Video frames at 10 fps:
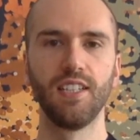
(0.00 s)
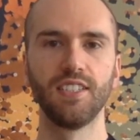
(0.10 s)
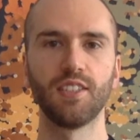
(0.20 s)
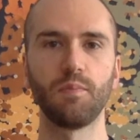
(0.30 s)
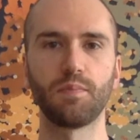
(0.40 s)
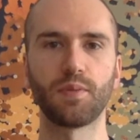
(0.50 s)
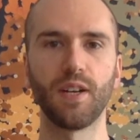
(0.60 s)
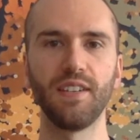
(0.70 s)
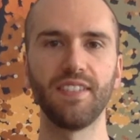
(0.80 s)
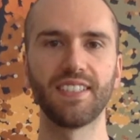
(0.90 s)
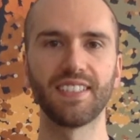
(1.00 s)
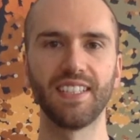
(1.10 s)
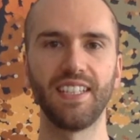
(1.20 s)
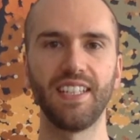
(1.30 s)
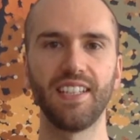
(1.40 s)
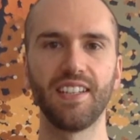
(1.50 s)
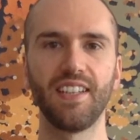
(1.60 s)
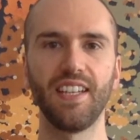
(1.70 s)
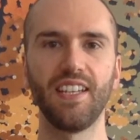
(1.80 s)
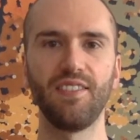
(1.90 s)
So previously,
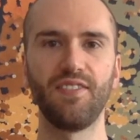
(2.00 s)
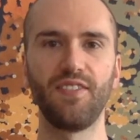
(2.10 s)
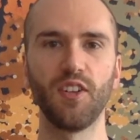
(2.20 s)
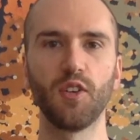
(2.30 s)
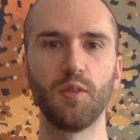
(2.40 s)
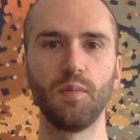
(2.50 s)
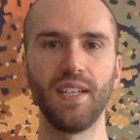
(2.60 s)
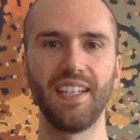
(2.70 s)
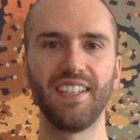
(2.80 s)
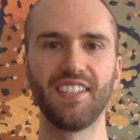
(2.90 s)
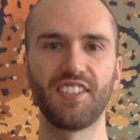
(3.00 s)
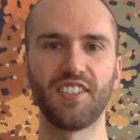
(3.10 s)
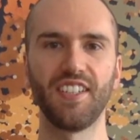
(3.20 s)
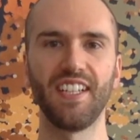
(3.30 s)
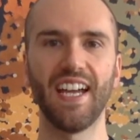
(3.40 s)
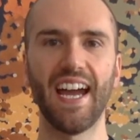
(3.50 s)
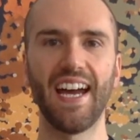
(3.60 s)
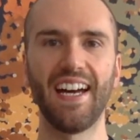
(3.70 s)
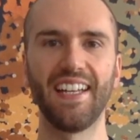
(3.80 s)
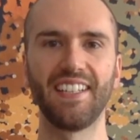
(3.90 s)
the film industry
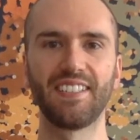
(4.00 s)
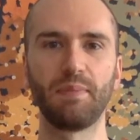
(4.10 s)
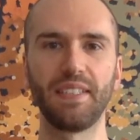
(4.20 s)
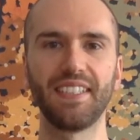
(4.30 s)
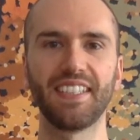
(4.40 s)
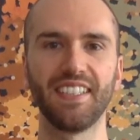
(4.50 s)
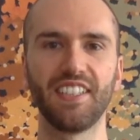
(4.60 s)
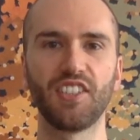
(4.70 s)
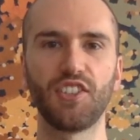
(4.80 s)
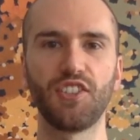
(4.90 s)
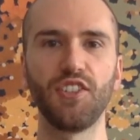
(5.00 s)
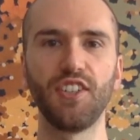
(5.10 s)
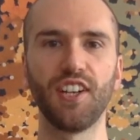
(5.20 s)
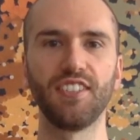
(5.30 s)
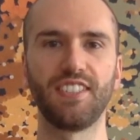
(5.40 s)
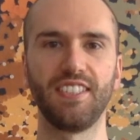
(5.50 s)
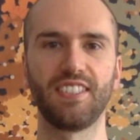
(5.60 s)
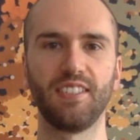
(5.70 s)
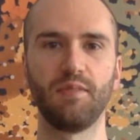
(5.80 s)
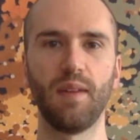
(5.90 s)
and particularly the studio
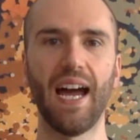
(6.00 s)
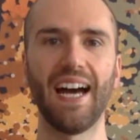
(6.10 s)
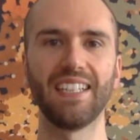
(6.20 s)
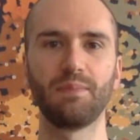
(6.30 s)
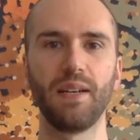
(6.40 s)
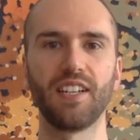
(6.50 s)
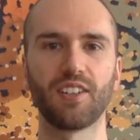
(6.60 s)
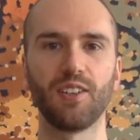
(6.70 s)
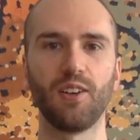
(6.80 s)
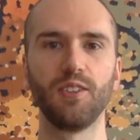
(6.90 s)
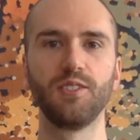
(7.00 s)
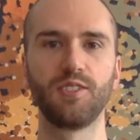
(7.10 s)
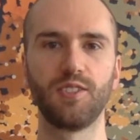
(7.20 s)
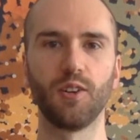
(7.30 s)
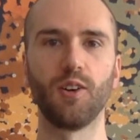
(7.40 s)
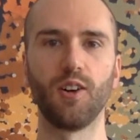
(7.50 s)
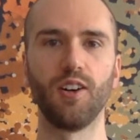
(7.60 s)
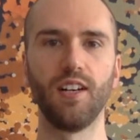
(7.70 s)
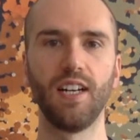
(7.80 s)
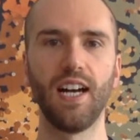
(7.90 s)
system has been a closed door,
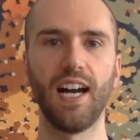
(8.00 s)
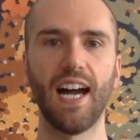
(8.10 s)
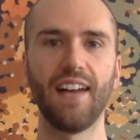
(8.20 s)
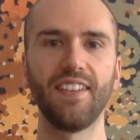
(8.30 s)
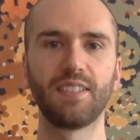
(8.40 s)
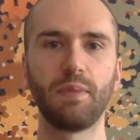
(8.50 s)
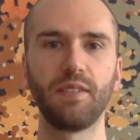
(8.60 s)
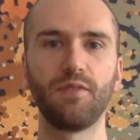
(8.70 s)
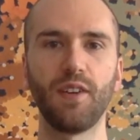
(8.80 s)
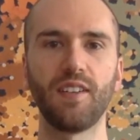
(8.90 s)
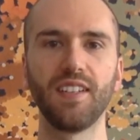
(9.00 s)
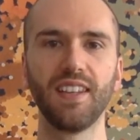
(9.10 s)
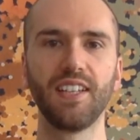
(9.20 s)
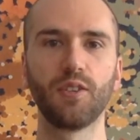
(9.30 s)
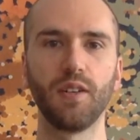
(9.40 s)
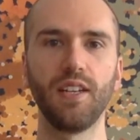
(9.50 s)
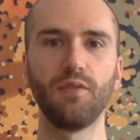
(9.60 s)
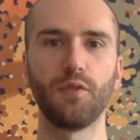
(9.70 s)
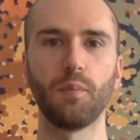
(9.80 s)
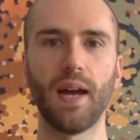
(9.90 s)
and there's been very little
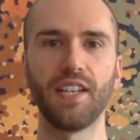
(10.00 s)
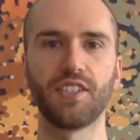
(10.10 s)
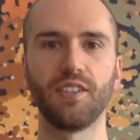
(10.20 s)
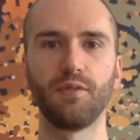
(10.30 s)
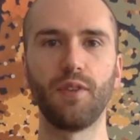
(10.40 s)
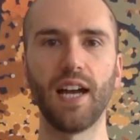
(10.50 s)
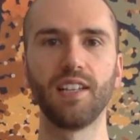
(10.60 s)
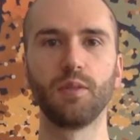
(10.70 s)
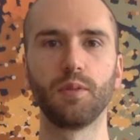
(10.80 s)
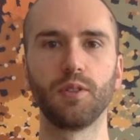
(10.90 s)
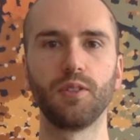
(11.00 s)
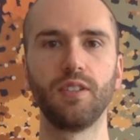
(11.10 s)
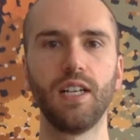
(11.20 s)
information available